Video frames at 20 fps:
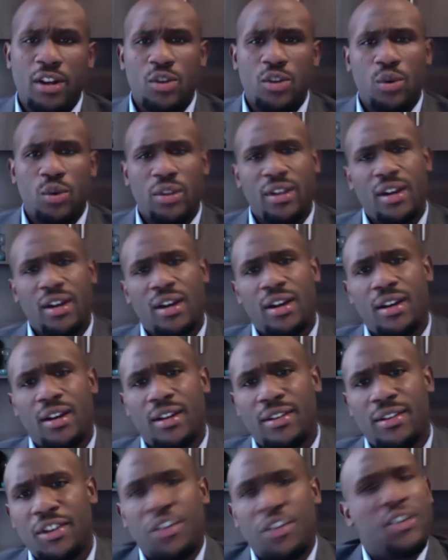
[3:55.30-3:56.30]
with,
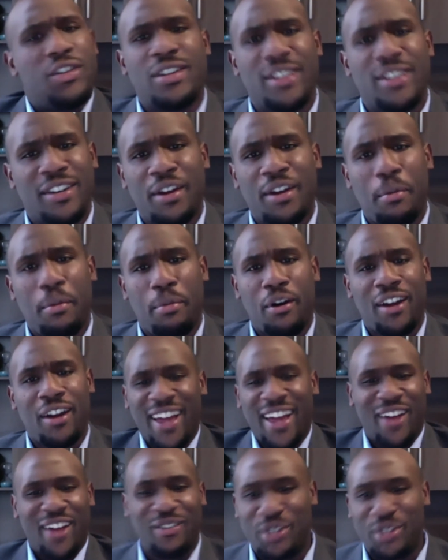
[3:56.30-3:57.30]
this is just
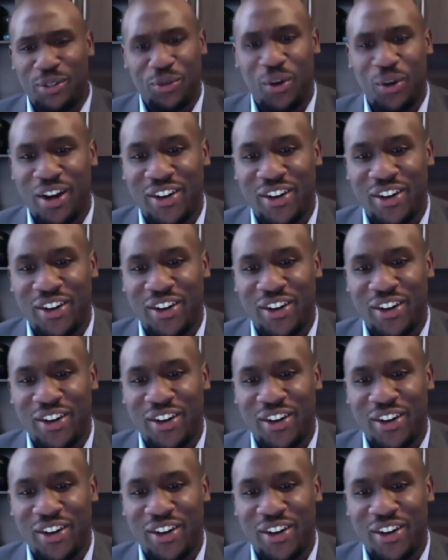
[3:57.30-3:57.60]
I'm just wondering.